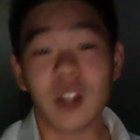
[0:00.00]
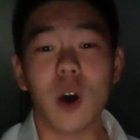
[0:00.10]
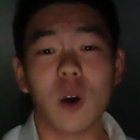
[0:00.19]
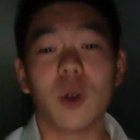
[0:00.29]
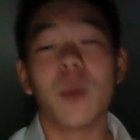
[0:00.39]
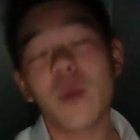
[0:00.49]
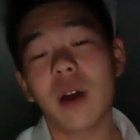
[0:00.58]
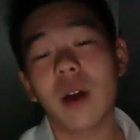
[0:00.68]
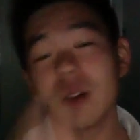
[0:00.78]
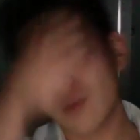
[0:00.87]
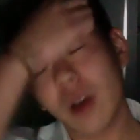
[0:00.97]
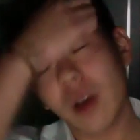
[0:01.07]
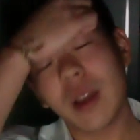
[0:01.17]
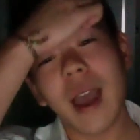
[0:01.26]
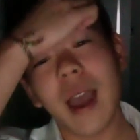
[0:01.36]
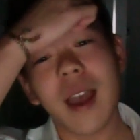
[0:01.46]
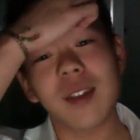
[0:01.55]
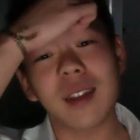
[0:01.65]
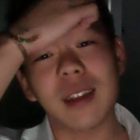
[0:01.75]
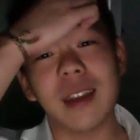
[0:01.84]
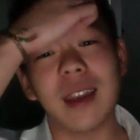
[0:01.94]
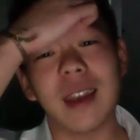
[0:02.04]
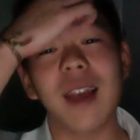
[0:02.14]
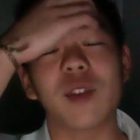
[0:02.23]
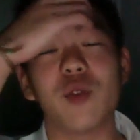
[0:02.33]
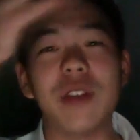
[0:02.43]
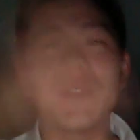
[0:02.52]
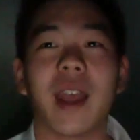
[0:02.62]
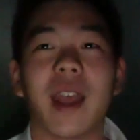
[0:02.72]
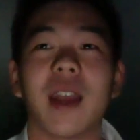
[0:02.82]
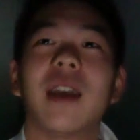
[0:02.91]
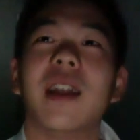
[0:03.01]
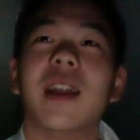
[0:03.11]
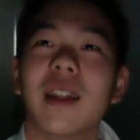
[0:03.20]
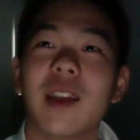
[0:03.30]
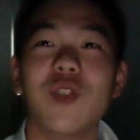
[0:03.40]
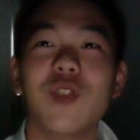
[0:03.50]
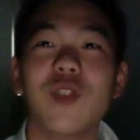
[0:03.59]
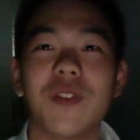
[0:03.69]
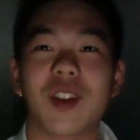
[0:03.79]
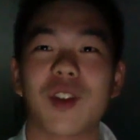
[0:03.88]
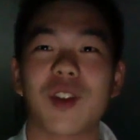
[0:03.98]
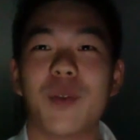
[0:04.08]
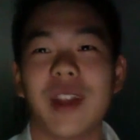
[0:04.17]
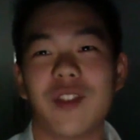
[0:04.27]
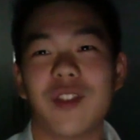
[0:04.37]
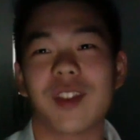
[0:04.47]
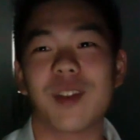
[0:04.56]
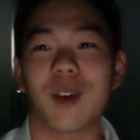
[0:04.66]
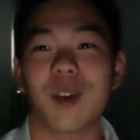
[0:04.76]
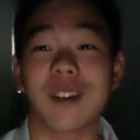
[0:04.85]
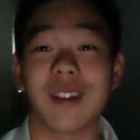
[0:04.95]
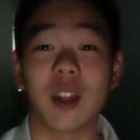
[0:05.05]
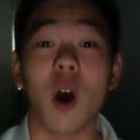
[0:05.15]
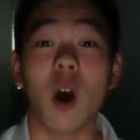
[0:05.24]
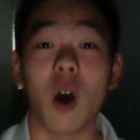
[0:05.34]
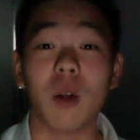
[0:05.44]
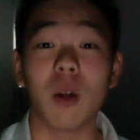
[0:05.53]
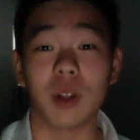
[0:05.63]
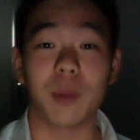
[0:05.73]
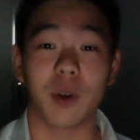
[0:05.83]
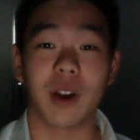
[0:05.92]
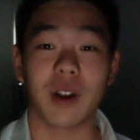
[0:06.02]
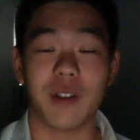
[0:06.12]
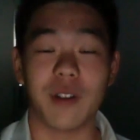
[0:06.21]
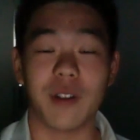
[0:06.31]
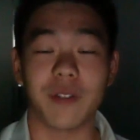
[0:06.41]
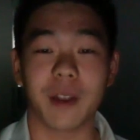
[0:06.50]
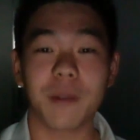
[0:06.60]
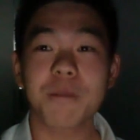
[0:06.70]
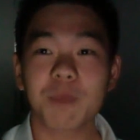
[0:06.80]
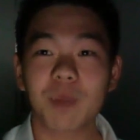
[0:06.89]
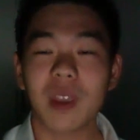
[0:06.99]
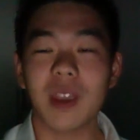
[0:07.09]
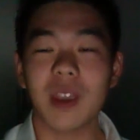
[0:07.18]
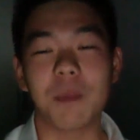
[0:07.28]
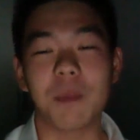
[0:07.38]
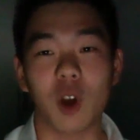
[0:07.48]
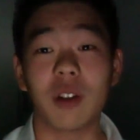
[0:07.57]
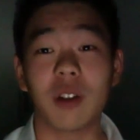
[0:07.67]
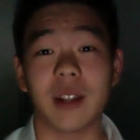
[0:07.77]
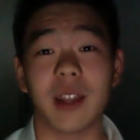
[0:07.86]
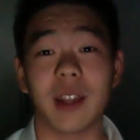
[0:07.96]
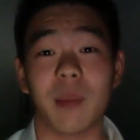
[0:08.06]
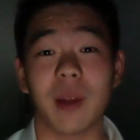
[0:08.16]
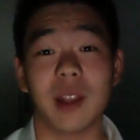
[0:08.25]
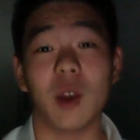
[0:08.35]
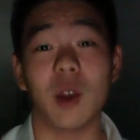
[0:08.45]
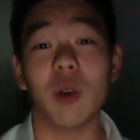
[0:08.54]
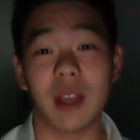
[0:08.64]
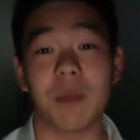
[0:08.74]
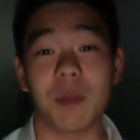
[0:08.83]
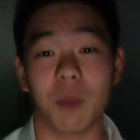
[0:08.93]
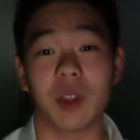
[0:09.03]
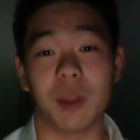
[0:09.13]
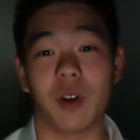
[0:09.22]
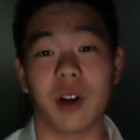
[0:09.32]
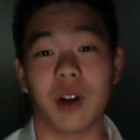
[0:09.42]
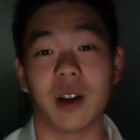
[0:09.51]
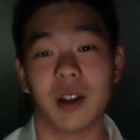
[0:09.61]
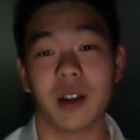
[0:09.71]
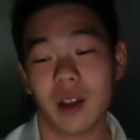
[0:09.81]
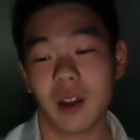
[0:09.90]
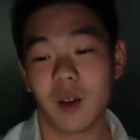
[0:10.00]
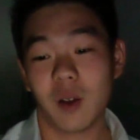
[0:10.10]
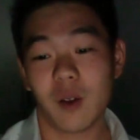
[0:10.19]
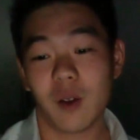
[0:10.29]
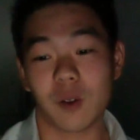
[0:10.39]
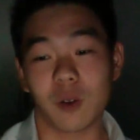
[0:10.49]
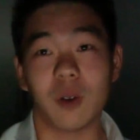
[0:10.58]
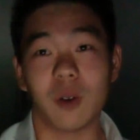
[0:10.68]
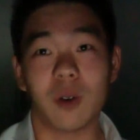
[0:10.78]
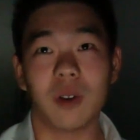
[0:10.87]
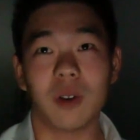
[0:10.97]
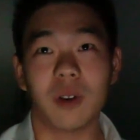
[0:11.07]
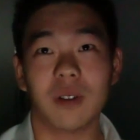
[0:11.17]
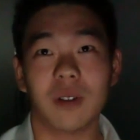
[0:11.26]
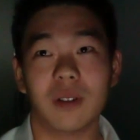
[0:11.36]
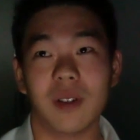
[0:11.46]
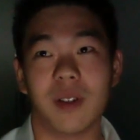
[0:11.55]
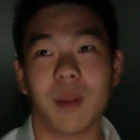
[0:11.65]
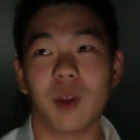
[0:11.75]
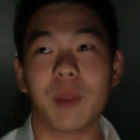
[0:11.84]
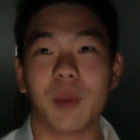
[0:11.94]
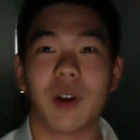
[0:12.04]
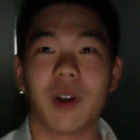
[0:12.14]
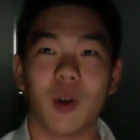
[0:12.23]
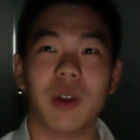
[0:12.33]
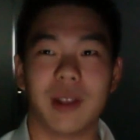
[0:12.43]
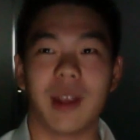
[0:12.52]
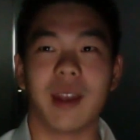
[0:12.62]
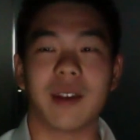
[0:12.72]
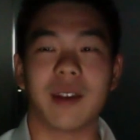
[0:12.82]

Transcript: Oh, no. Well, he has a reef tank, and his reef tank is actually pretty interesting because it's an all Montipora reef tank. He keeps coral in that tank, but he only keeps Montipora. So it's a Montipora only tank.